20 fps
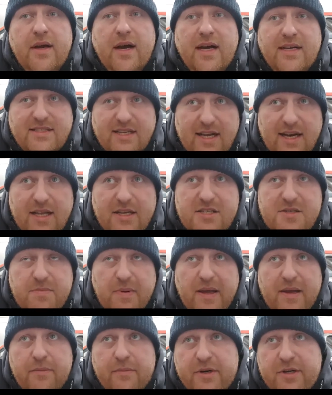as I'll
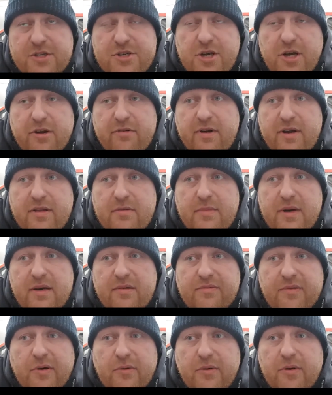explain when I show you around the
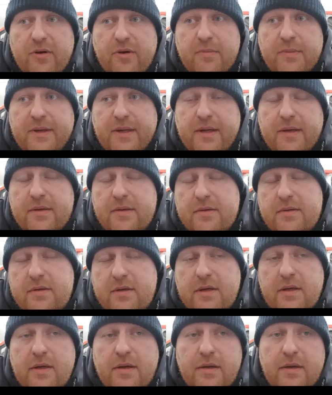manifold in a minute
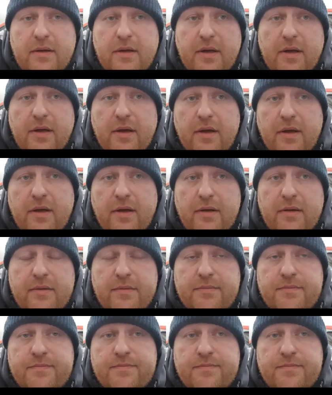uh,